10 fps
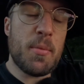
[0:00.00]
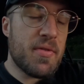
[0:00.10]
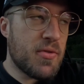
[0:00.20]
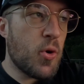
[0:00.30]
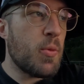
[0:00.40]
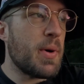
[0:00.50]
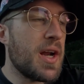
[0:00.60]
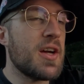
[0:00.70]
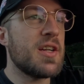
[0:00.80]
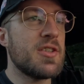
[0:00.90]
before, but
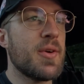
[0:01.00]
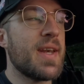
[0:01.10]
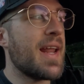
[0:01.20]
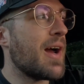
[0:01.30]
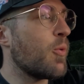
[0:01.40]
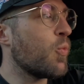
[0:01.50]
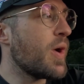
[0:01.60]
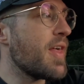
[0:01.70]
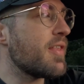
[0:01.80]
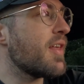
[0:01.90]
I'm going to do it now
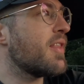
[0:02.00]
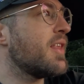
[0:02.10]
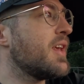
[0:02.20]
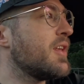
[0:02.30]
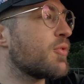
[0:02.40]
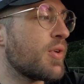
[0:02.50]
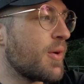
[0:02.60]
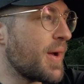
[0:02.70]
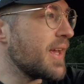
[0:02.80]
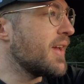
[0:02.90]
with the
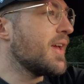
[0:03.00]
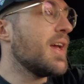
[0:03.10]
308.